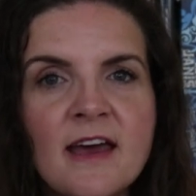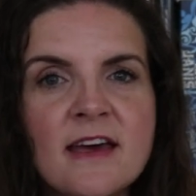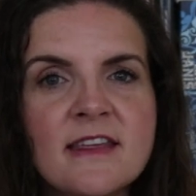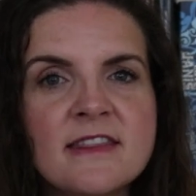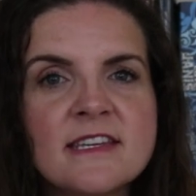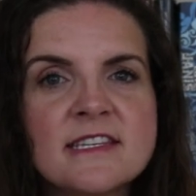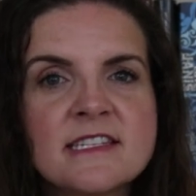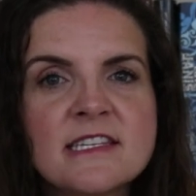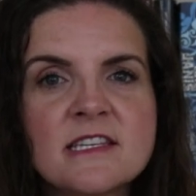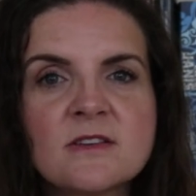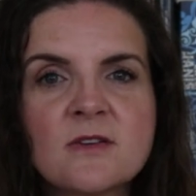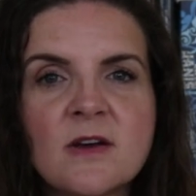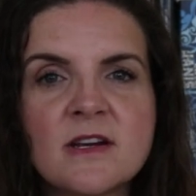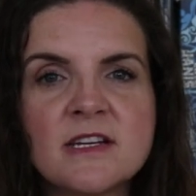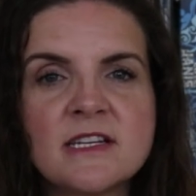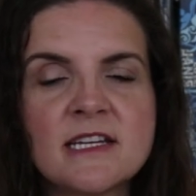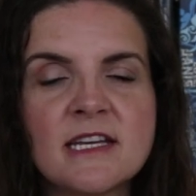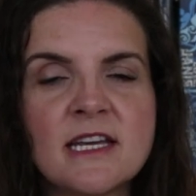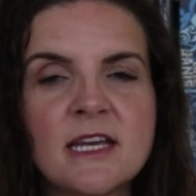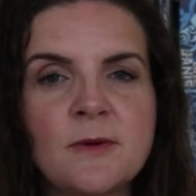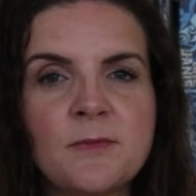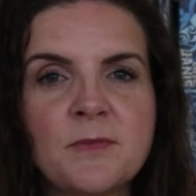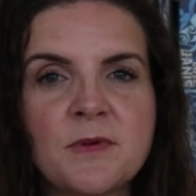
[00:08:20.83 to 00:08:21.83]
This is going
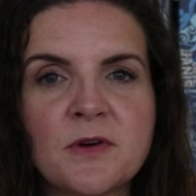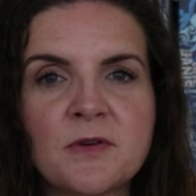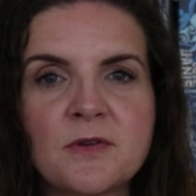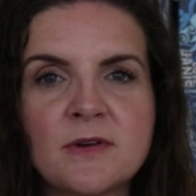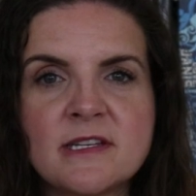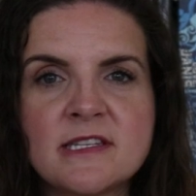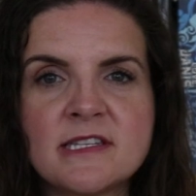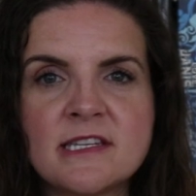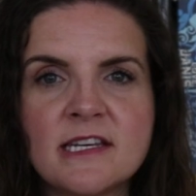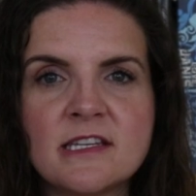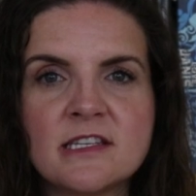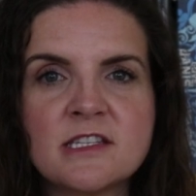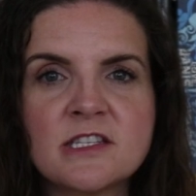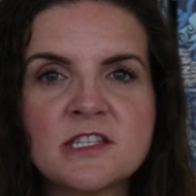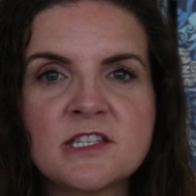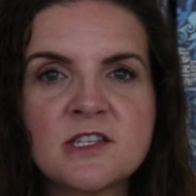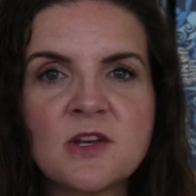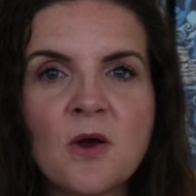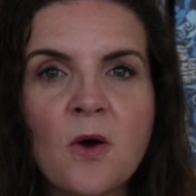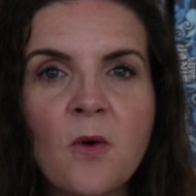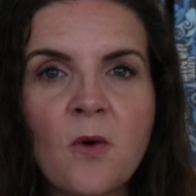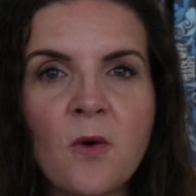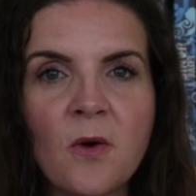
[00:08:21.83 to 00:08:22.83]
to keep your receipts
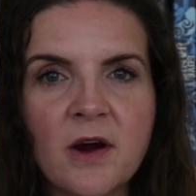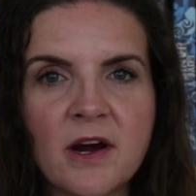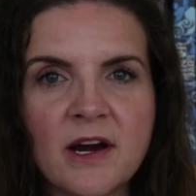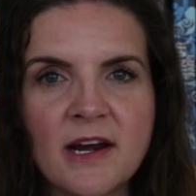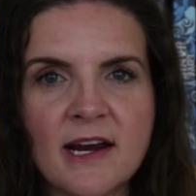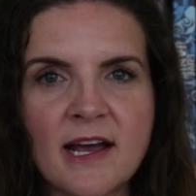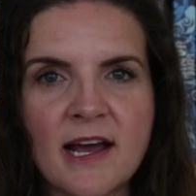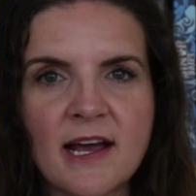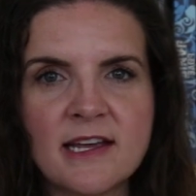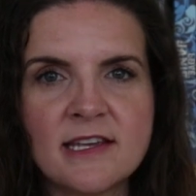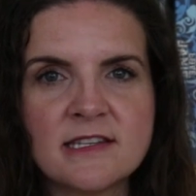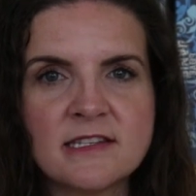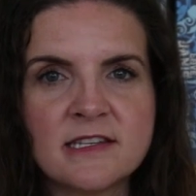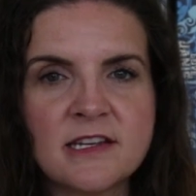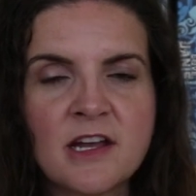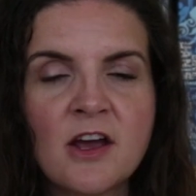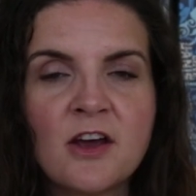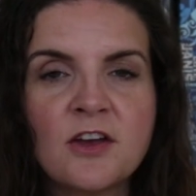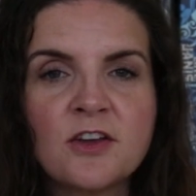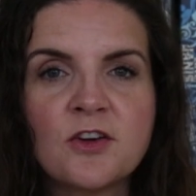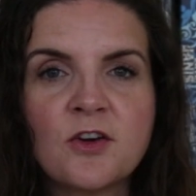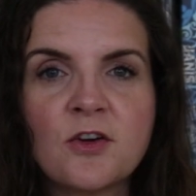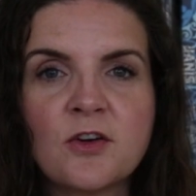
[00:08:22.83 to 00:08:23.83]
so organized,
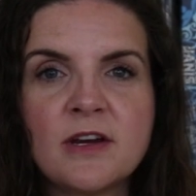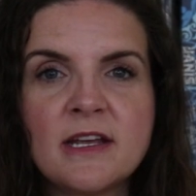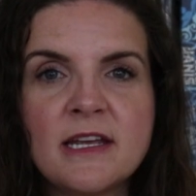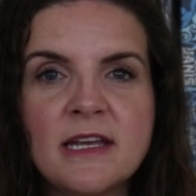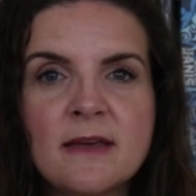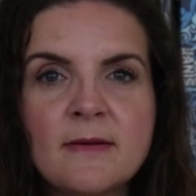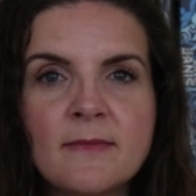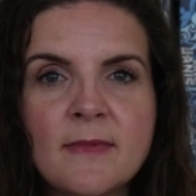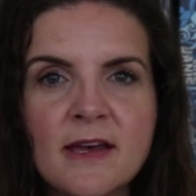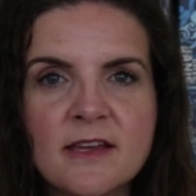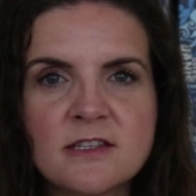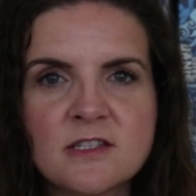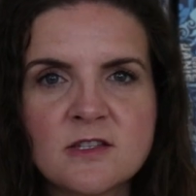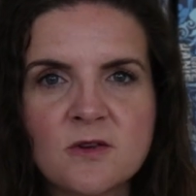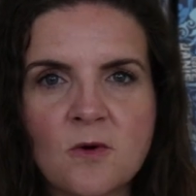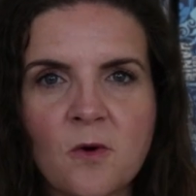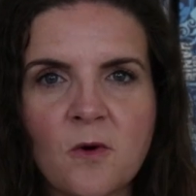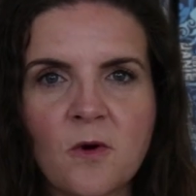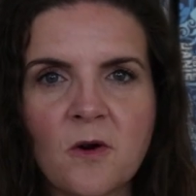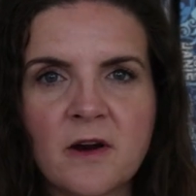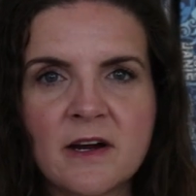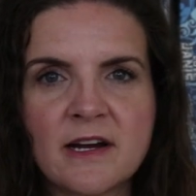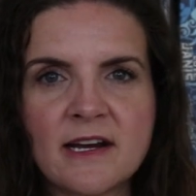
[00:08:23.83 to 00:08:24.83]
your emails so
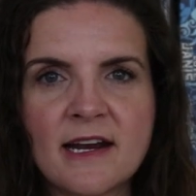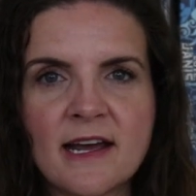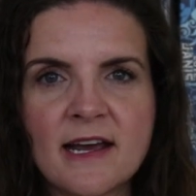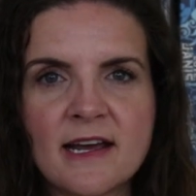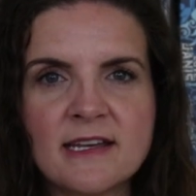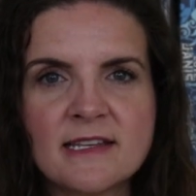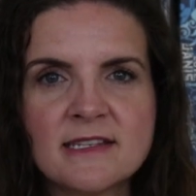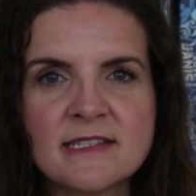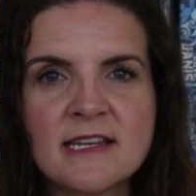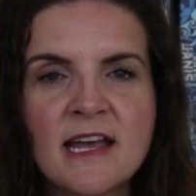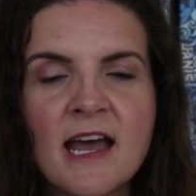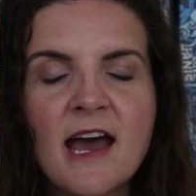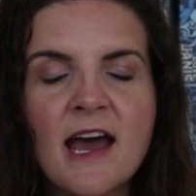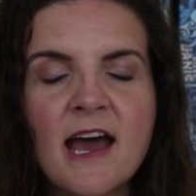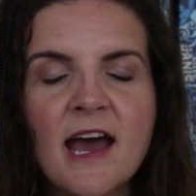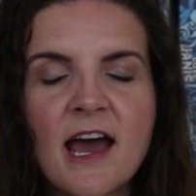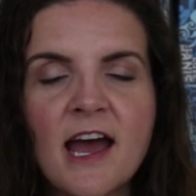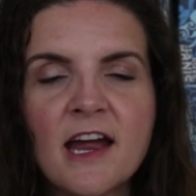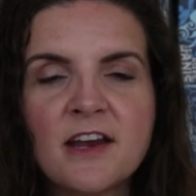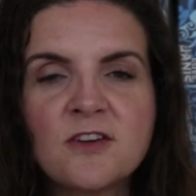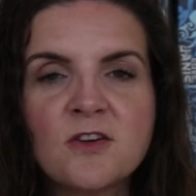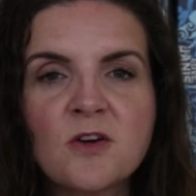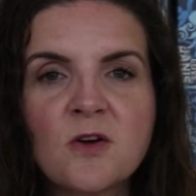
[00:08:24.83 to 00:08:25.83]
organized,
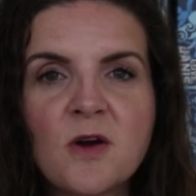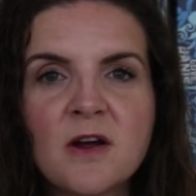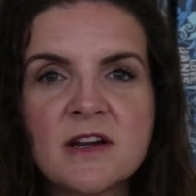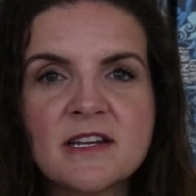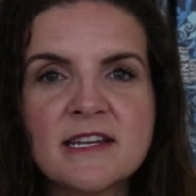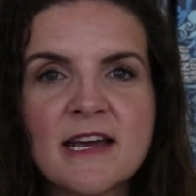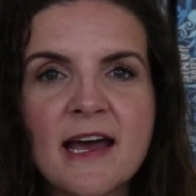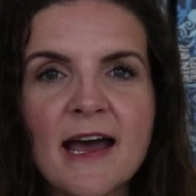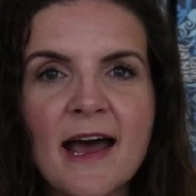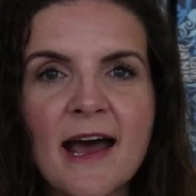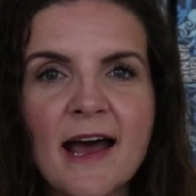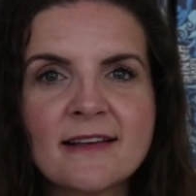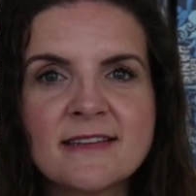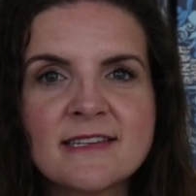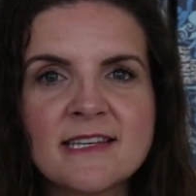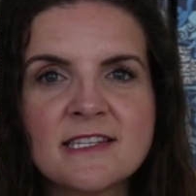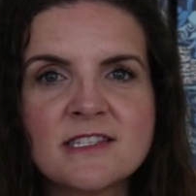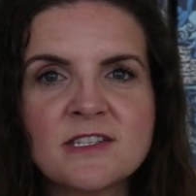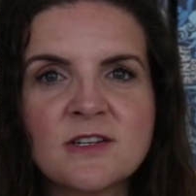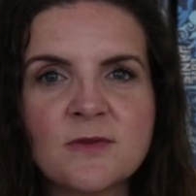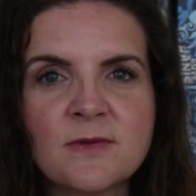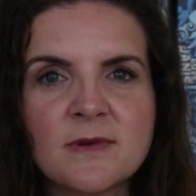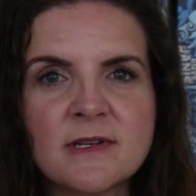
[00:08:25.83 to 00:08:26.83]
and you're going to
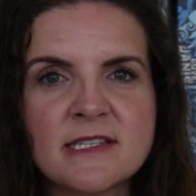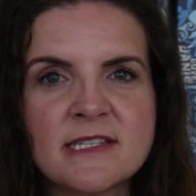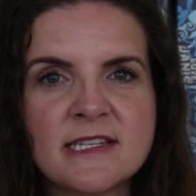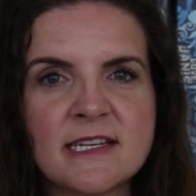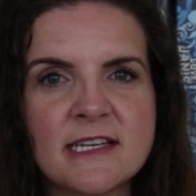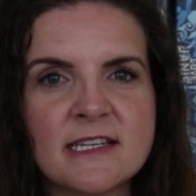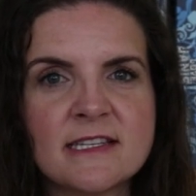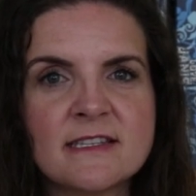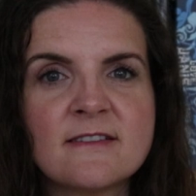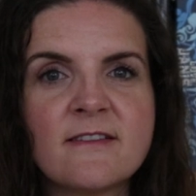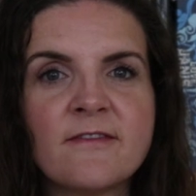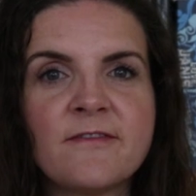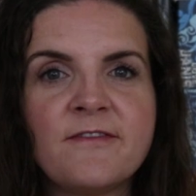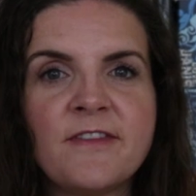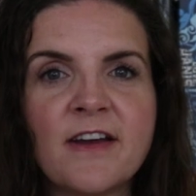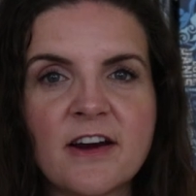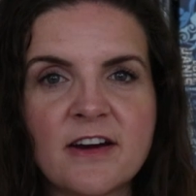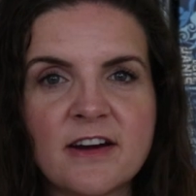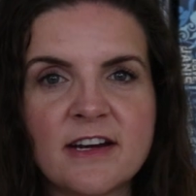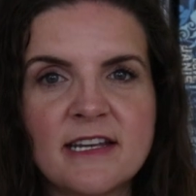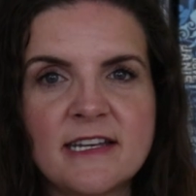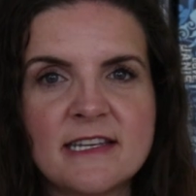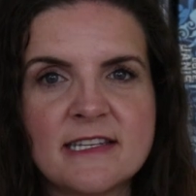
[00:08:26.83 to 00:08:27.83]
access your receipts
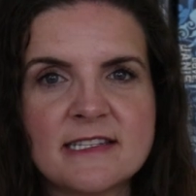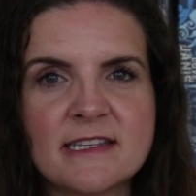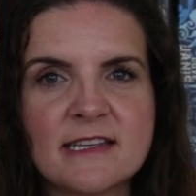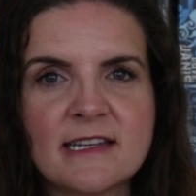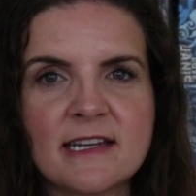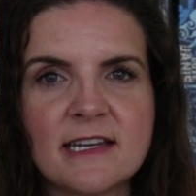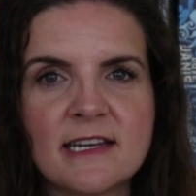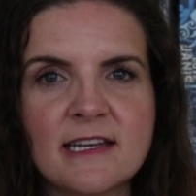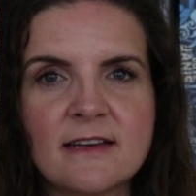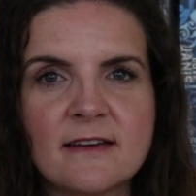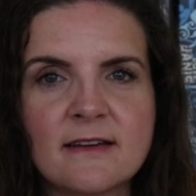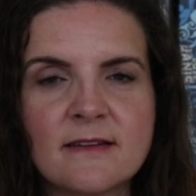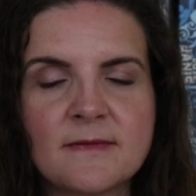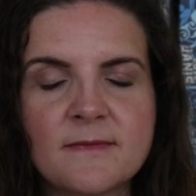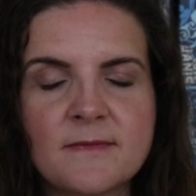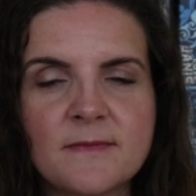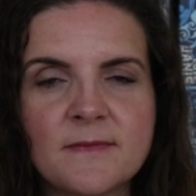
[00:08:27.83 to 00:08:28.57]
very easily.